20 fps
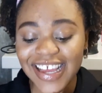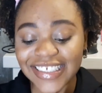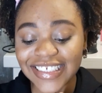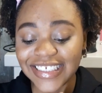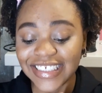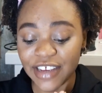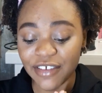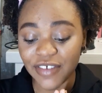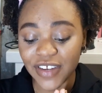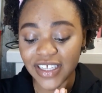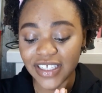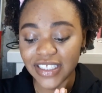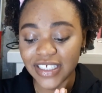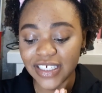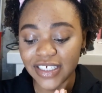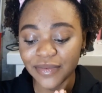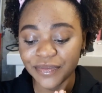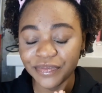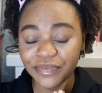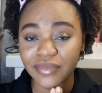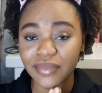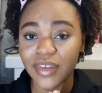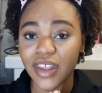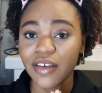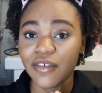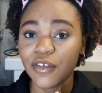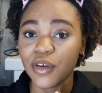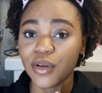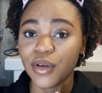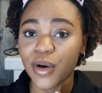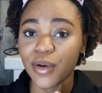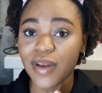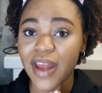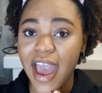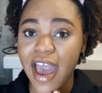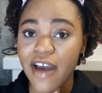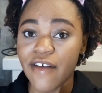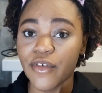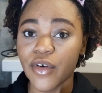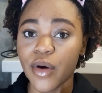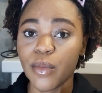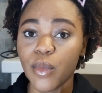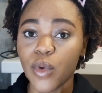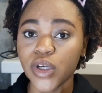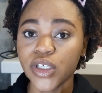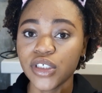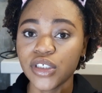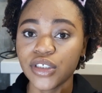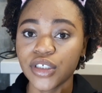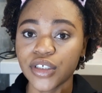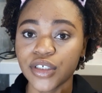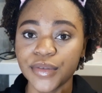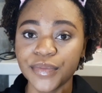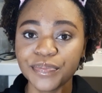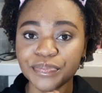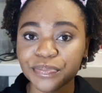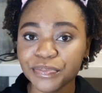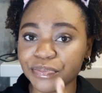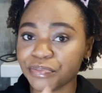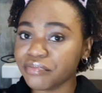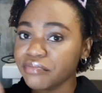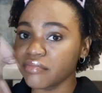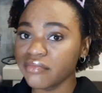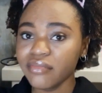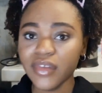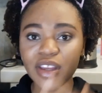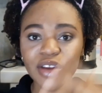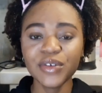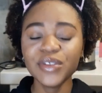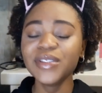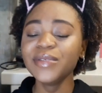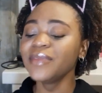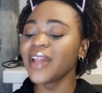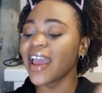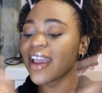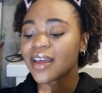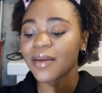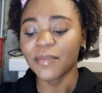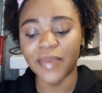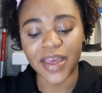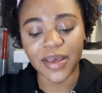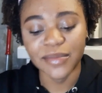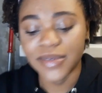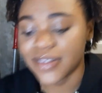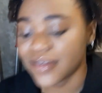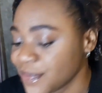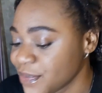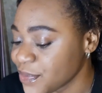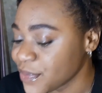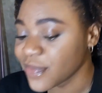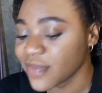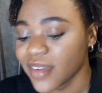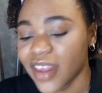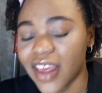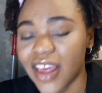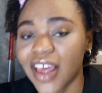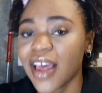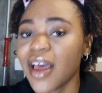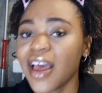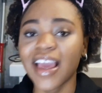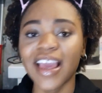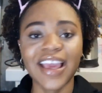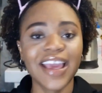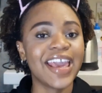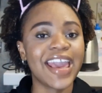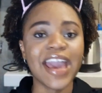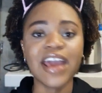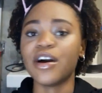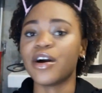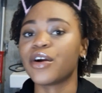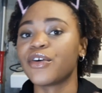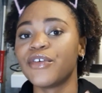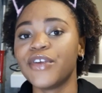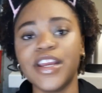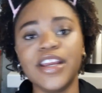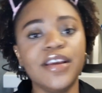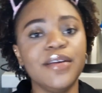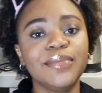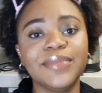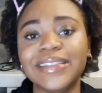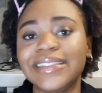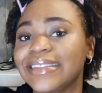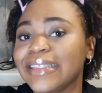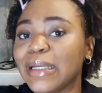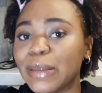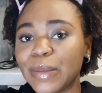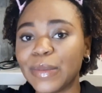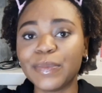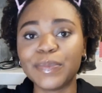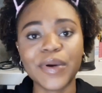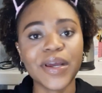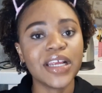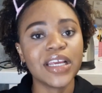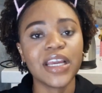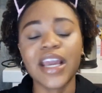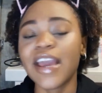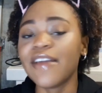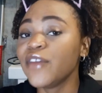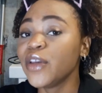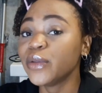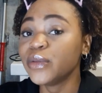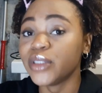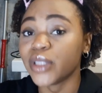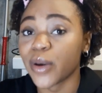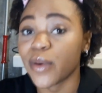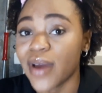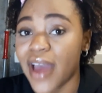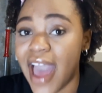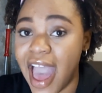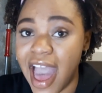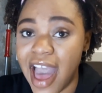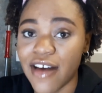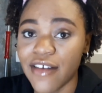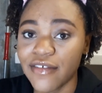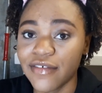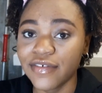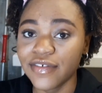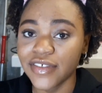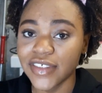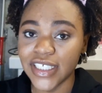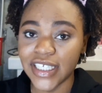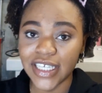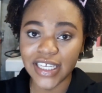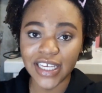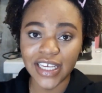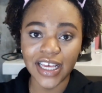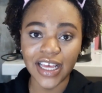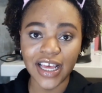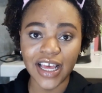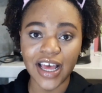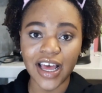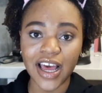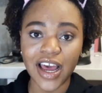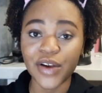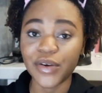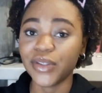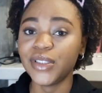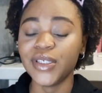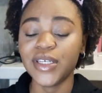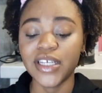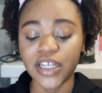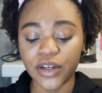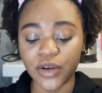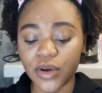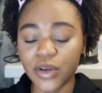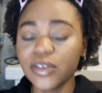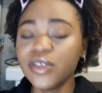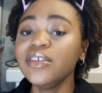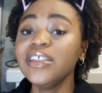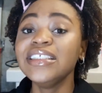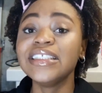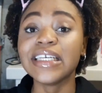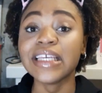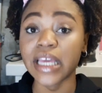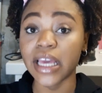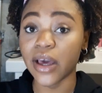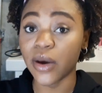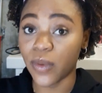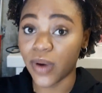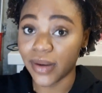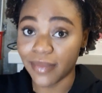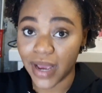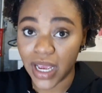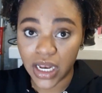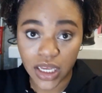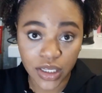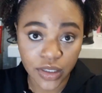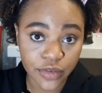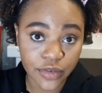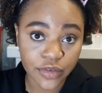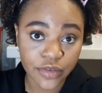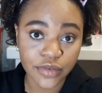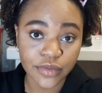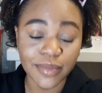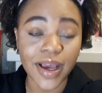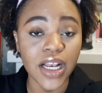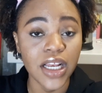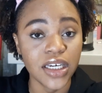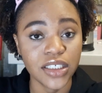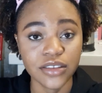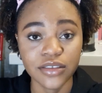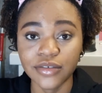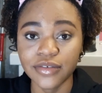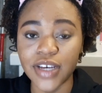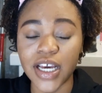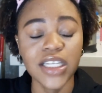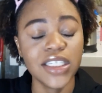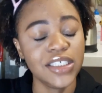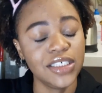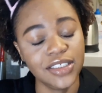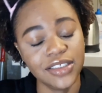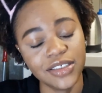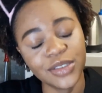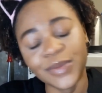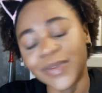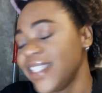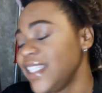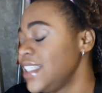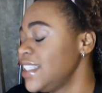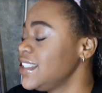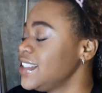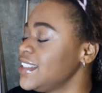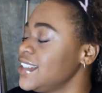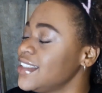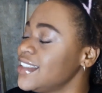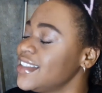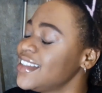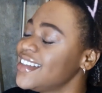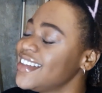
definitely, if you don't have a moisture, you seem like, babes, get a cream, something. If you don't have a routine at all, you need to get one, my love, honey, sweetie.